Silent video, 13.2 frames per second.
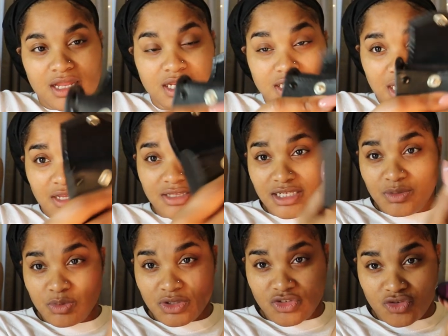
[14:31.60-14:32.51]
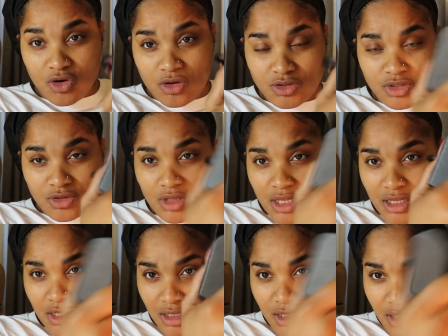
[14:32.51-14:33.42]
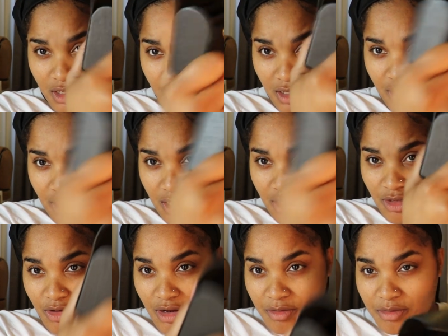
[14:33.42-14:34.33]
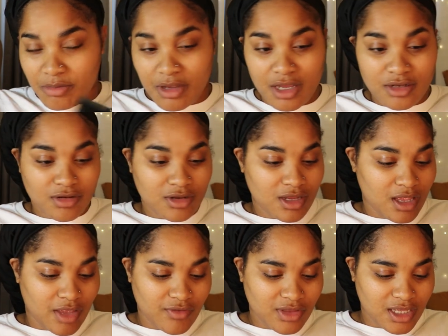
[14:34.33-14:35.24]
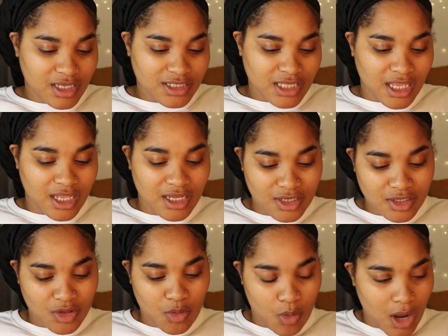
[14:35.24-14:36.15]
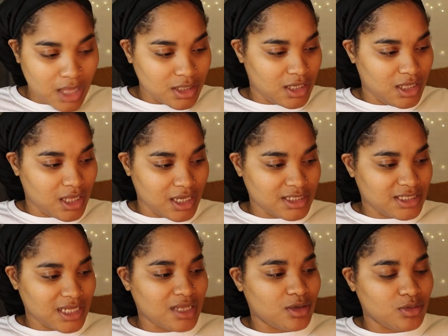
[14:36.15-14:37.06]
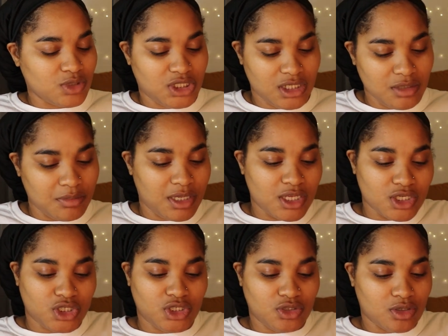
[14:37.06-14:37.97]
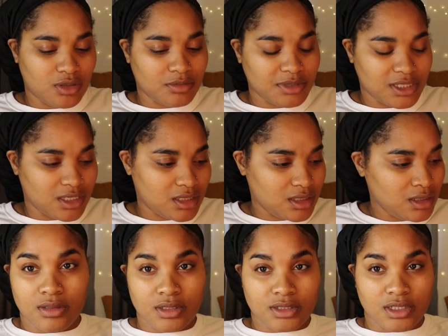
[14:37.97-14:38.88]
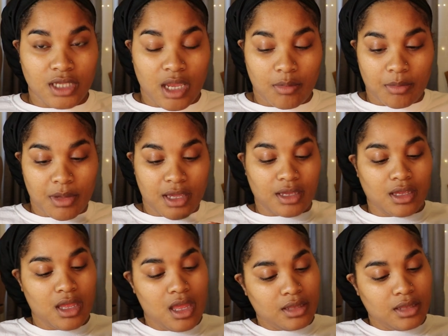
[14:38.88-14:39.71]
And it's like, this one's strong too, like, you hear me banging on that? Everything is like good quality, like it's not no cheap-ish, you know what I'm saying? This is the camera bag.